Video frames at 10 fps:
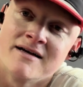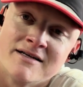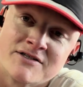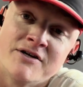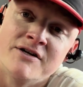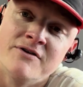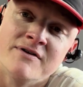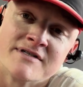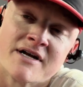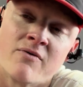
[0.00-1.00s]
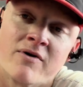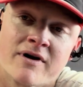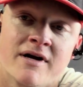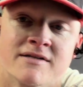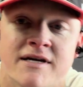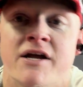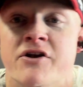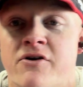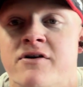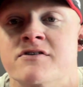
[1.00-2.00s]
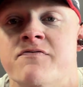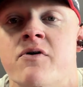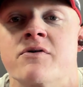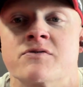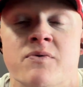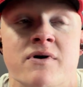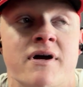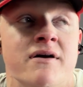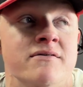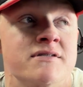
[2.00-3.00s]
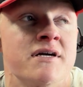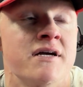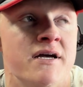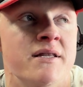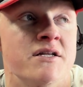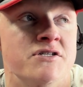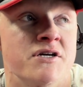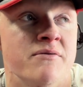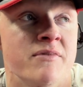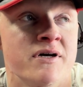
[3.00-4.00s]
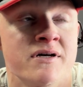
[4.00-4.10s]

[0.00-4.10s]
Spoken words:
it's good to do these kind of workouts, like endurance focused workouts in the gym